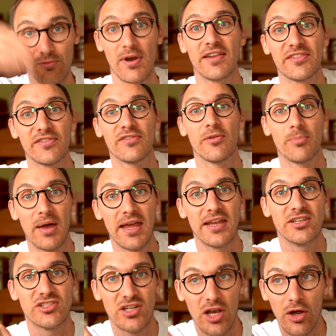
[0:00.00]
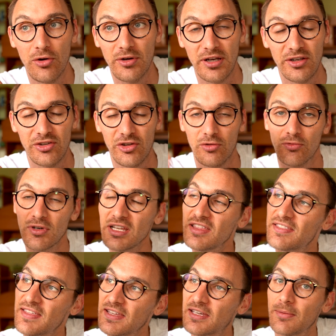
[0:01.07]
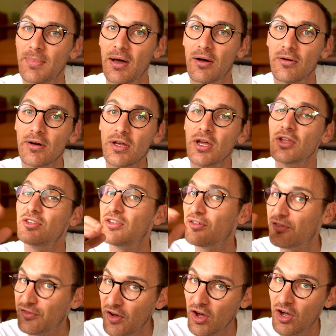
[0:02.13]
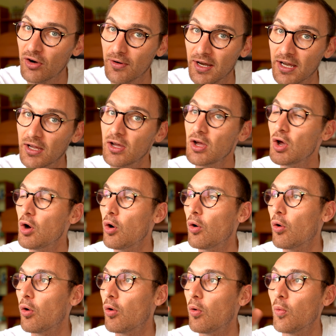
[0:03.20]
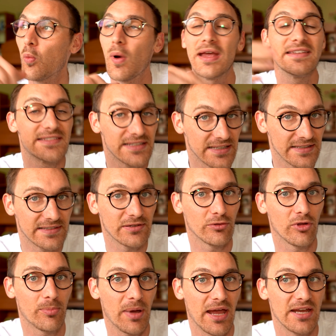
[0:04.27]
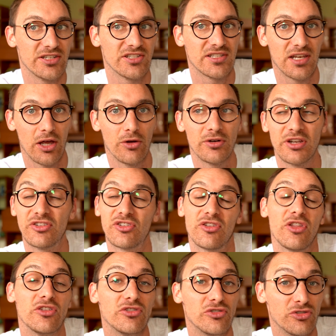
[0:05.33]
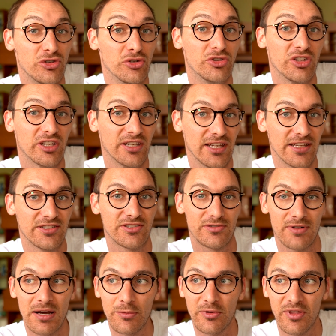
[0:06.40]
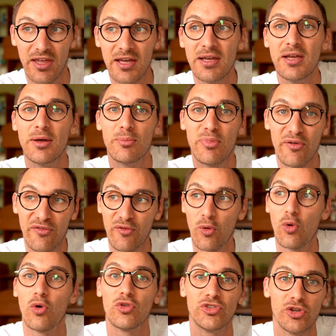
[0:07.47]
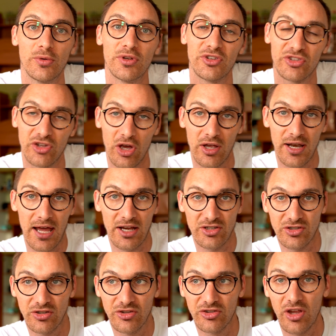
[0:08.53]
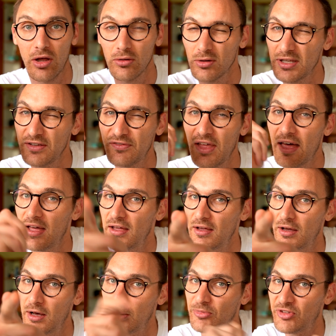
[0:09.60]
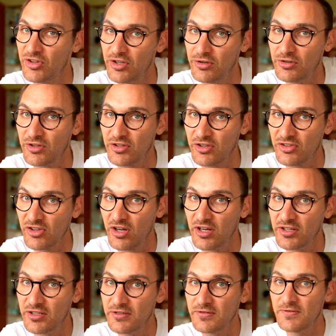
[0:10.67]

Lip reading: rest of the page loading. So really think about deferring or waiting until the page is loaded so that the user can interact with it before doing certain actions. I'll leave that up to you to decide.